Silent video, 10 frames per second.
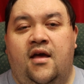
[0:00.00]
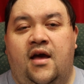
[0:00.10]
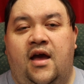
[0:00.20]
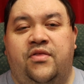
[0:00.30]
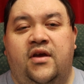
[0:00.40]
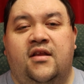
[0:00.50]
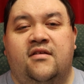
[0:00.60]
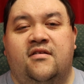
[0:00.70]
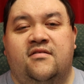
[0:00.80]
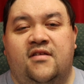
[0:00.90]
I think it
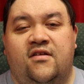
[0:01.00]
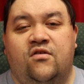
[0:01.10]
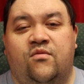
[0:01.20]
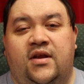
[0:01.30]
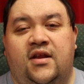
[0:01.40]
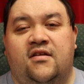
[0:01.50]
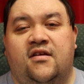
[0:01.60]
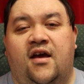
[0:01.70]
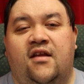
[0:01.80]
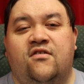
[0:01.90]
is essential reading to
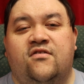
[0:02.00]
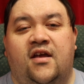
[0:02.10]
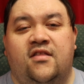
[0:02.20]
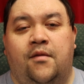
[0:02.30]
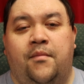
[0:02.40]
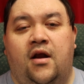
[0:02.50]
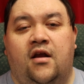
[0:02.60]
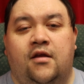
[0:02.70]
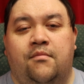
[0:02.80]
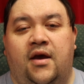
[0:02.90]
understand the
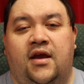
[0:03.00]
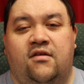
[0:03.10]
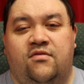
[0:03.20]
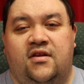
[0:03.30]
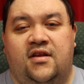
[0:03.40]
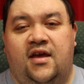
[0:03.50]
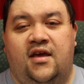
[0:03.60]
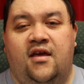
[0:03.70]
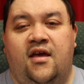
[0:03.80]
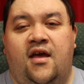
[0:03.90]
American mind of the
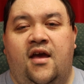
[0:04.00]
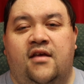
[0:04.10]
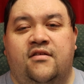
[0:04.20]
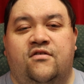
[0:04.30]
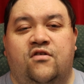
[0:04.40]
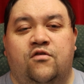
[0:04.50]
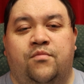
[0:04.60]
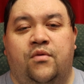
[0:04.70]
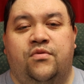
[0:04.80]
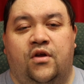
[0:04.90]
day, as it shows
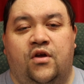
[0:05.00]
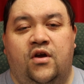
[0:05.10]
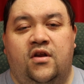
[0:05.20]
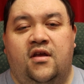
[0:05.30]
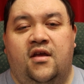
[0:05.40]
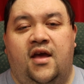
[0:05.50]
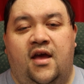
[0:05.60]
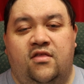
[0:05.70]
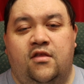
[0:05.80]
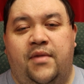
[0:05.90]
both the good
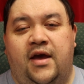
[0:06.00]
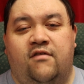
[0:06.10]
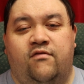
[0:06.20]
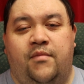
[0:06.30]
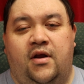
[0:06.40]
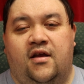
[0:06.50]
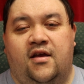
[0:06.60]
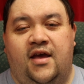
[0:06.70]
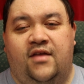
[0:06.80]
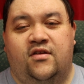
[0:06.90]
and the bad of
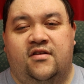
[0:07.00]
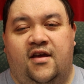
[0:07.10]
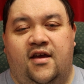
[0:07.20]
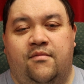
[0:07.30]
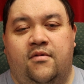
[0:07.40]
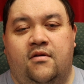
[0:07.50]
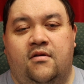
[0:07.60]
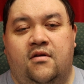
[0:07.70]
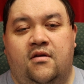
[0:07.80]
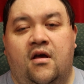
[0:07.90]
America at the time.
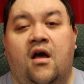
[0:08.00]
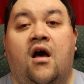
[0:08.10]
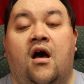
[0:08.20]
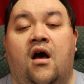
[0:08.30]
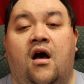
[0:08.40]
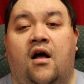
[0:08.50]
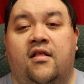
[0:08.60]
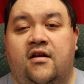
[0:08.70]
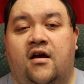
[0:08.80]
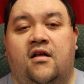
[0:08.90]
All
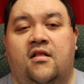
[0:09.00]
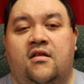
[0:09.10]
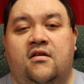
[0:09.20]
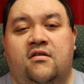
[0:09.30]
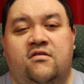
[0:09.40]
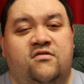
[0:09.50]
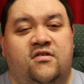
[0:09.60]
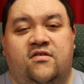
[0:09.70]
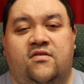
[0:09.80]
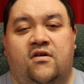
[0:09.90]
in all,
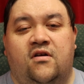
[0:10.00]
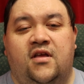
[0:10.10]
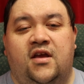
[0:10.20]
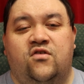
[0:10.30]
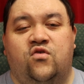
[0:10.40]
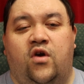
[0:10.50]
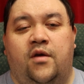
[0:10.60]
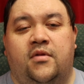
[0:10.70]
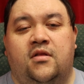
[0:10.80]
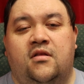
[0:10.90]
just thoroughly
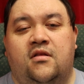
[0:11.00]
enjoyable.